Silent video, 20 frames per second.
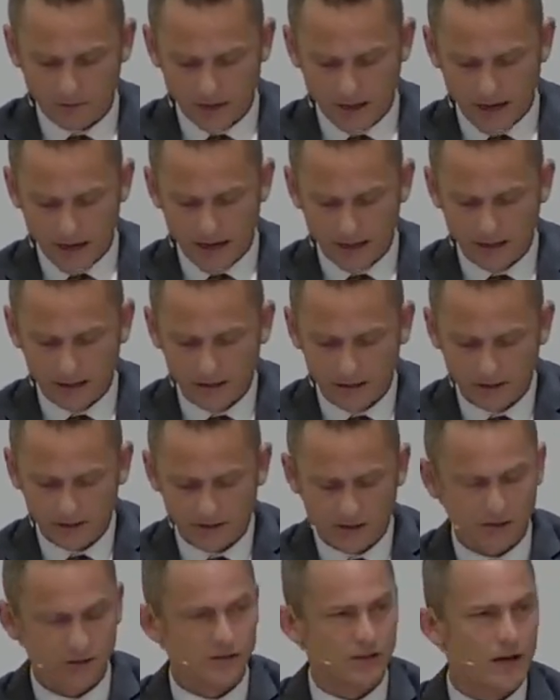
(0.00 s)
and
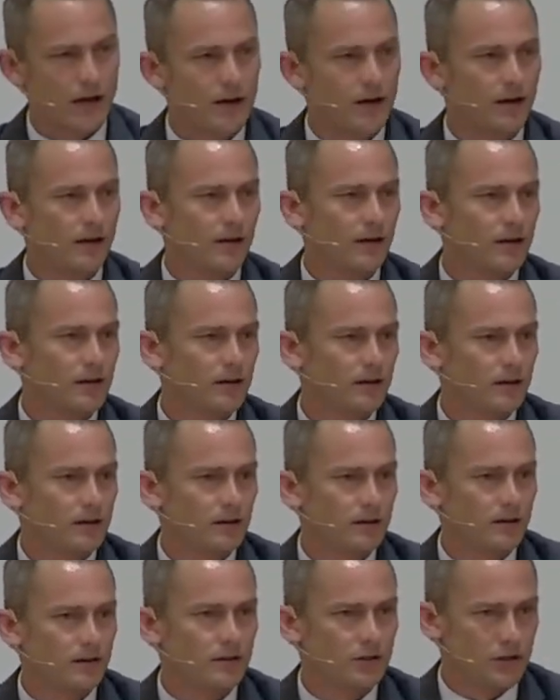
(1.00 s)
desire
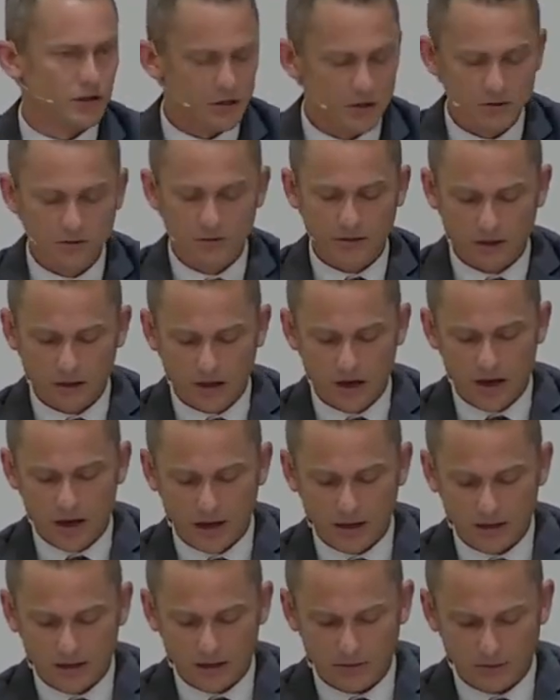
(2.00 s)
to do the
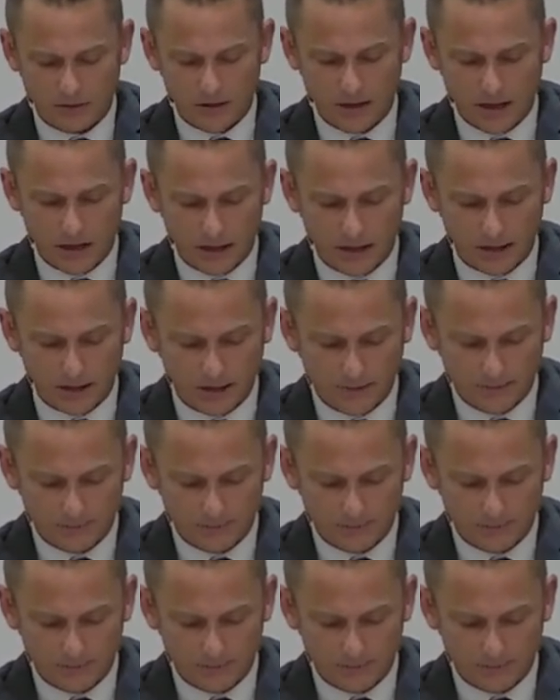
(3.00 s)
law of God.